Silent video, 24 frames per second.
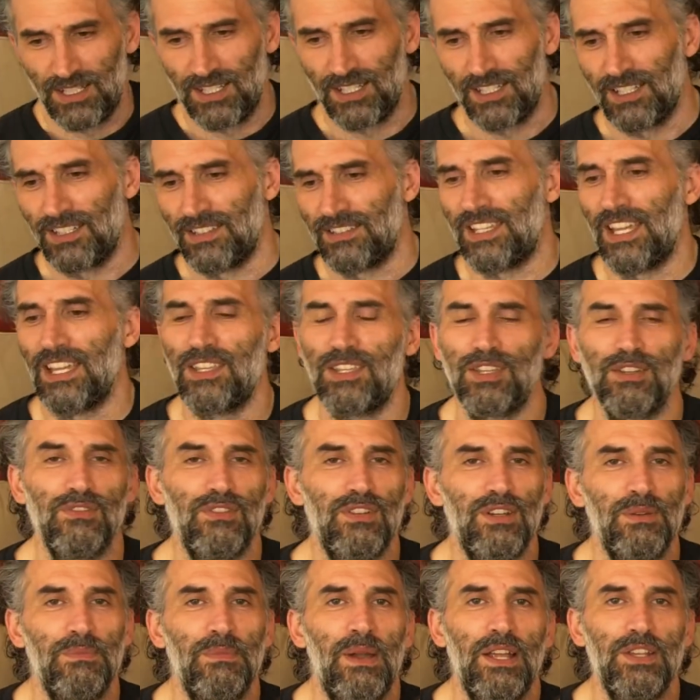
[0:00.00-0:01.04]
Thank you
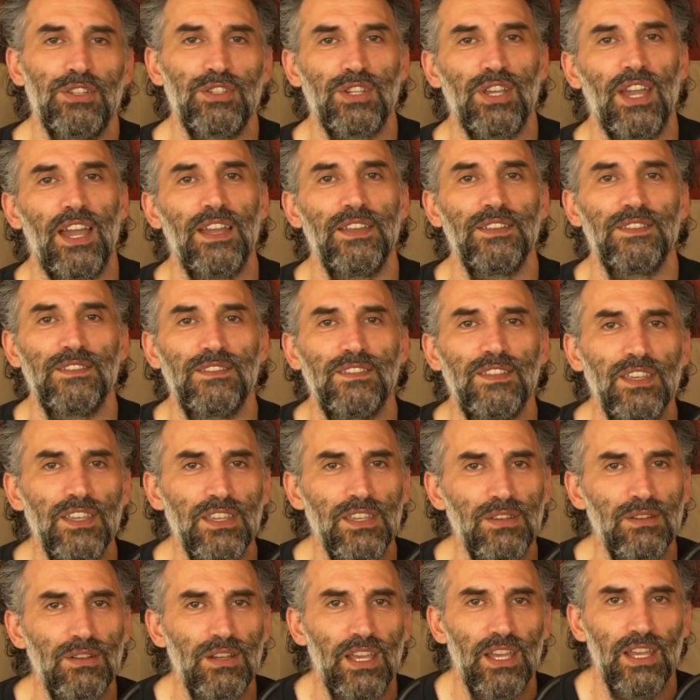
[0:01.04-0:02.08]
very much, guys. See
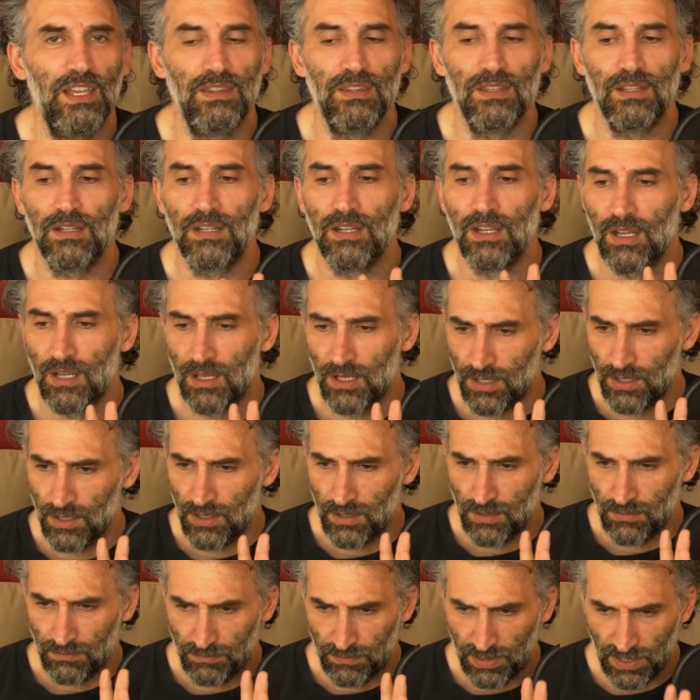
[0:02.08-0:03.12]
you later.
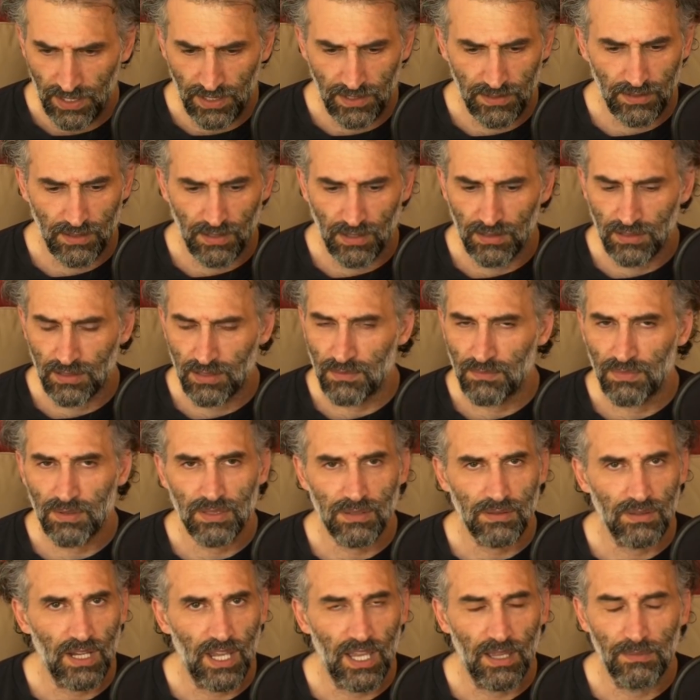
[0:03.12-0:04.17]
Please go
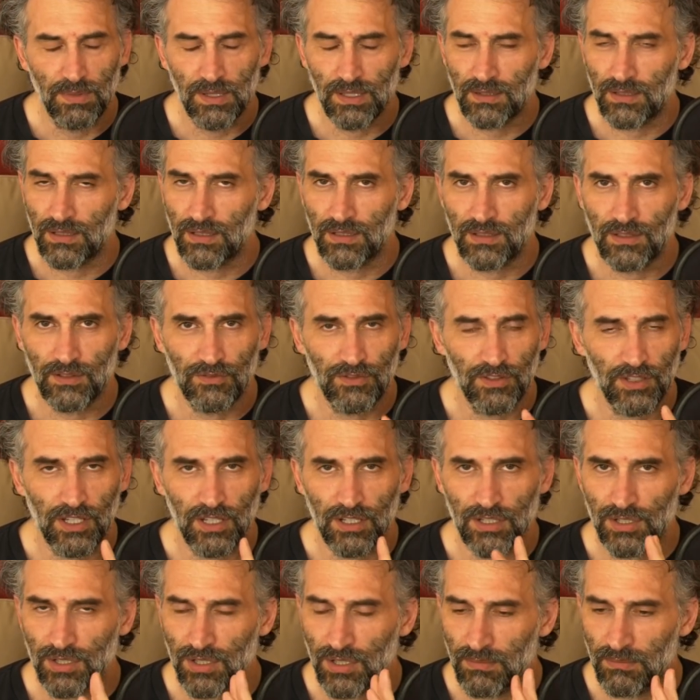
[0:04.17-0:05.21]
subscribe, hit the
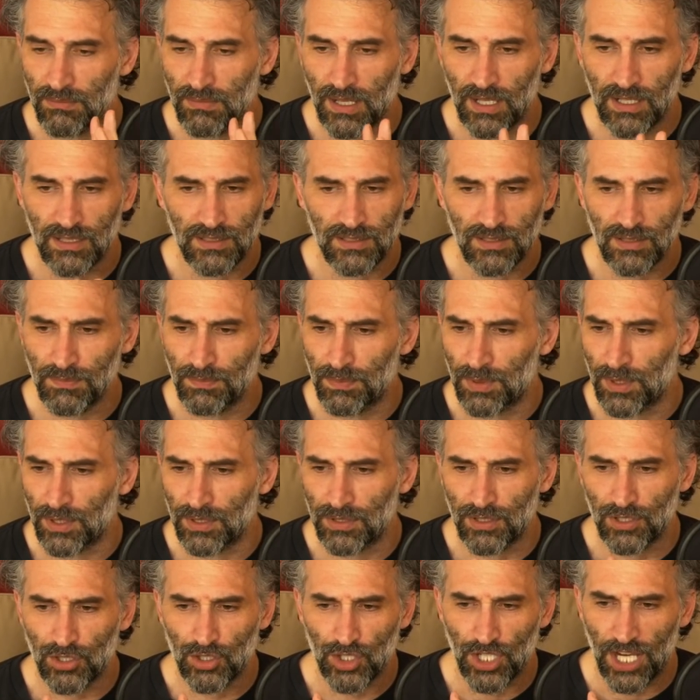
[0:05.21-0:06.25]
notification bell,
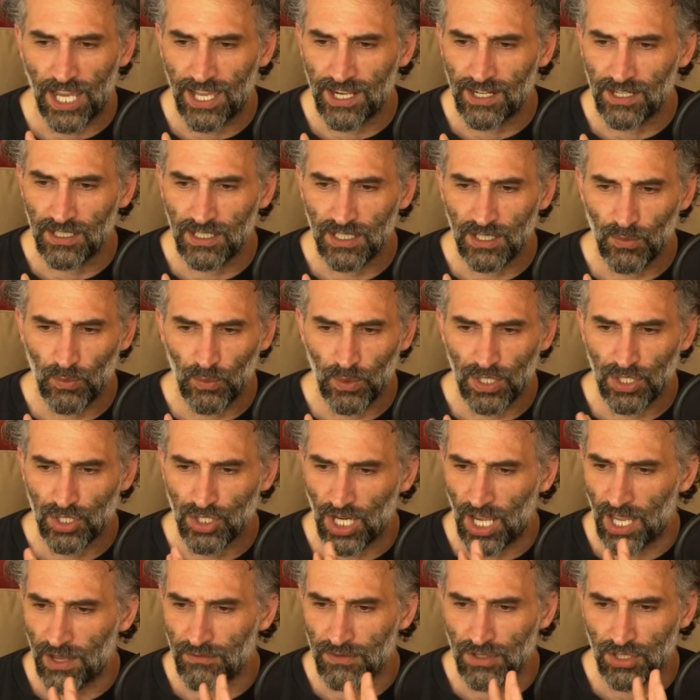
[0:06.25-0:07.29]
support the channel in
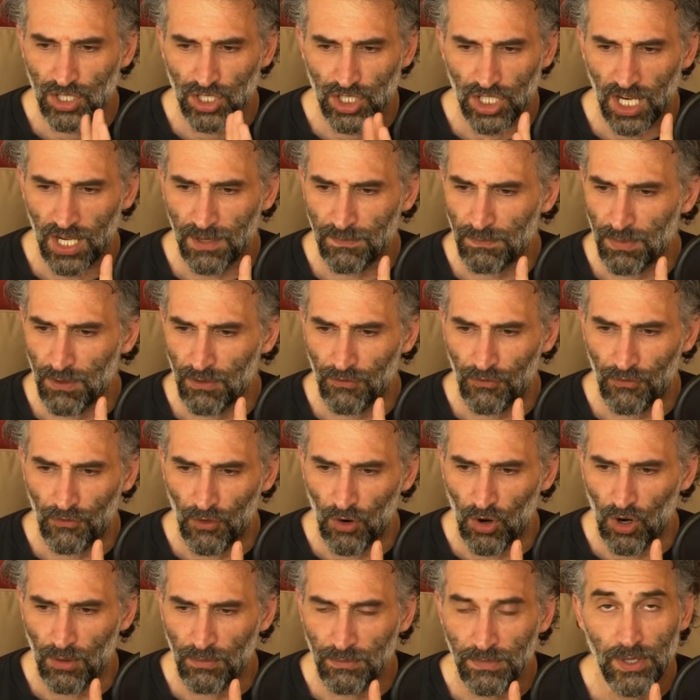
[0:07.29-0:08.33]
whichever shape or
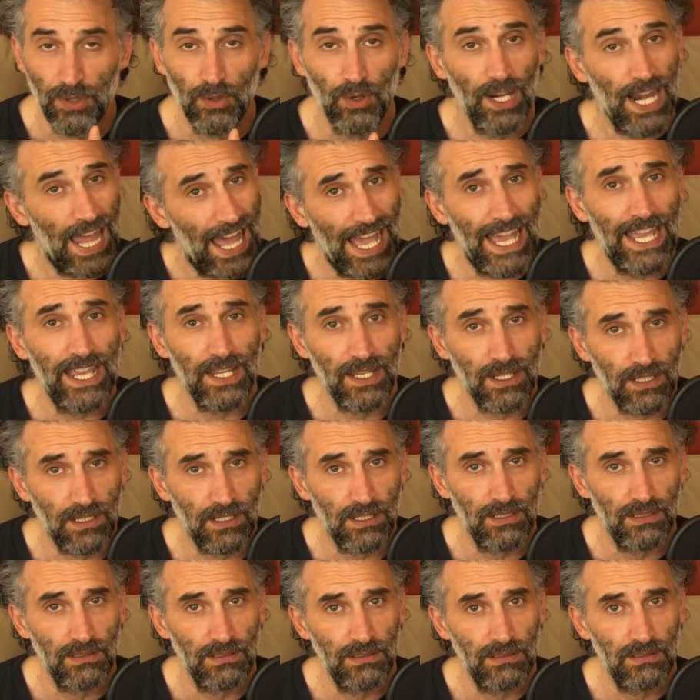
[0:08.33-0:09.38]
form you
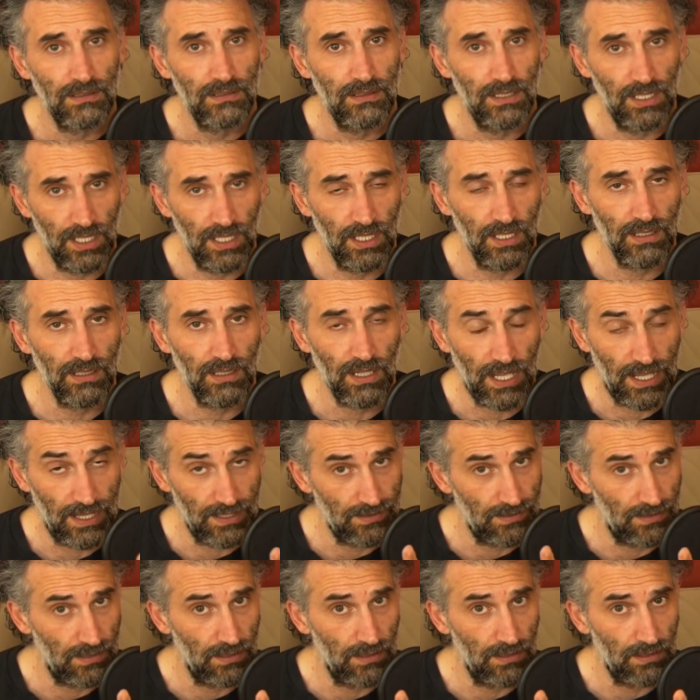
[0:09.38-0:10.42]
like. Huh? I'll
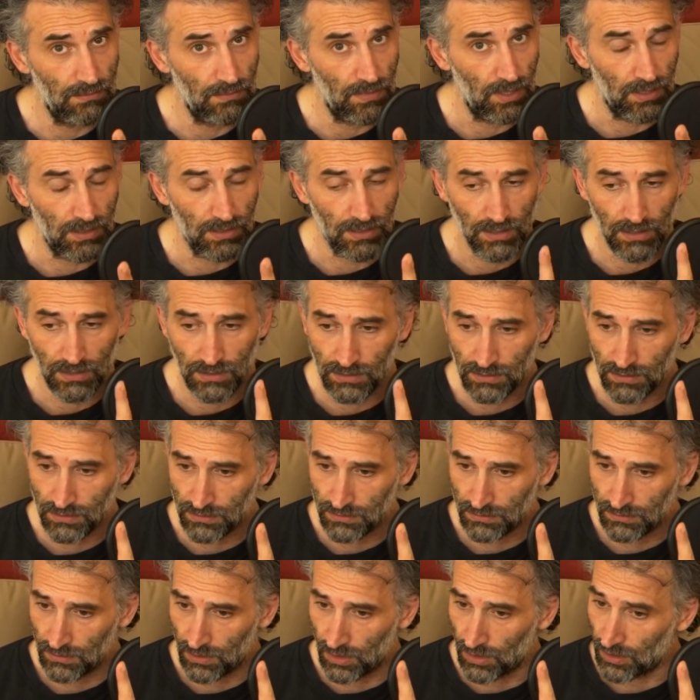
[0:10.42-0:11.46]
see you tomorrow
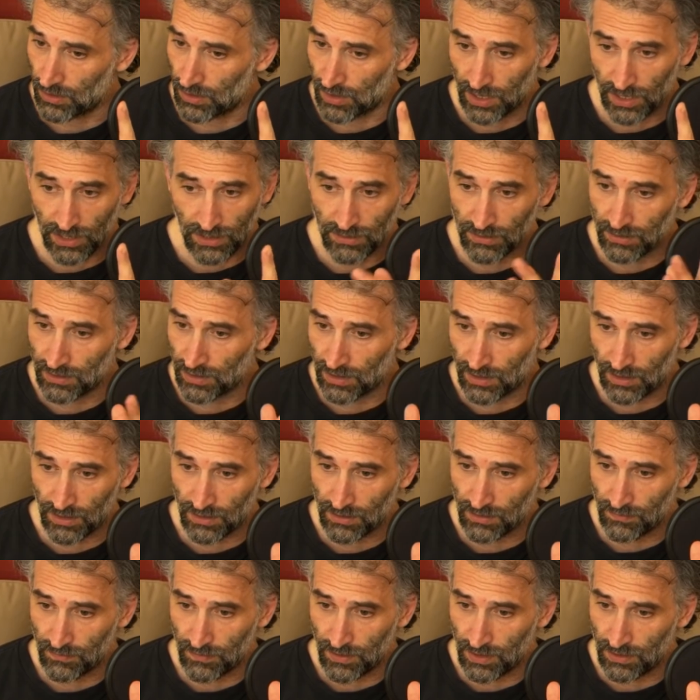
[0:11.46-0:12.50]
or later in
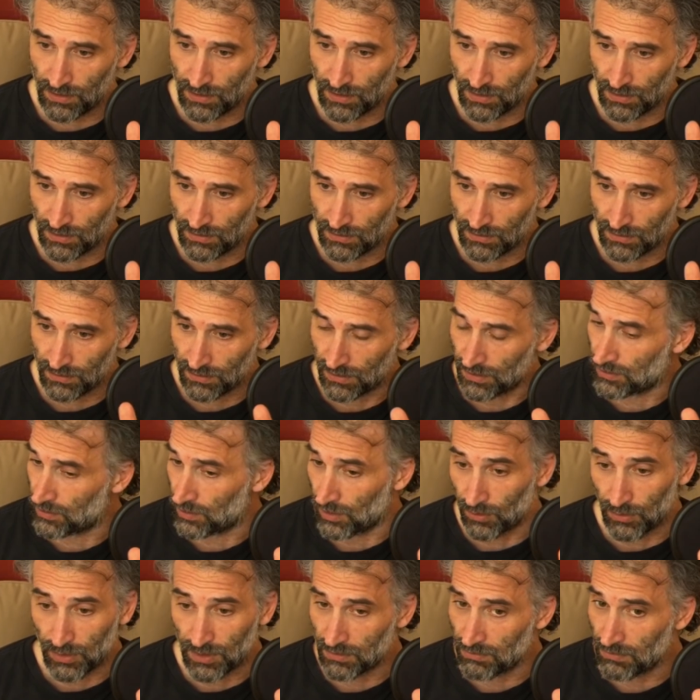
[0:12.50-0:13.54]
another video. It's
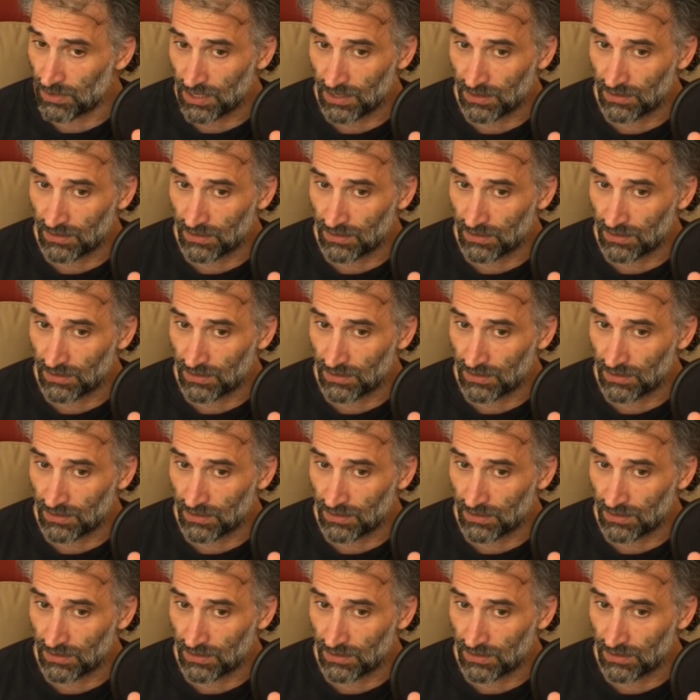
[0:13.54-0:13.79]
always me.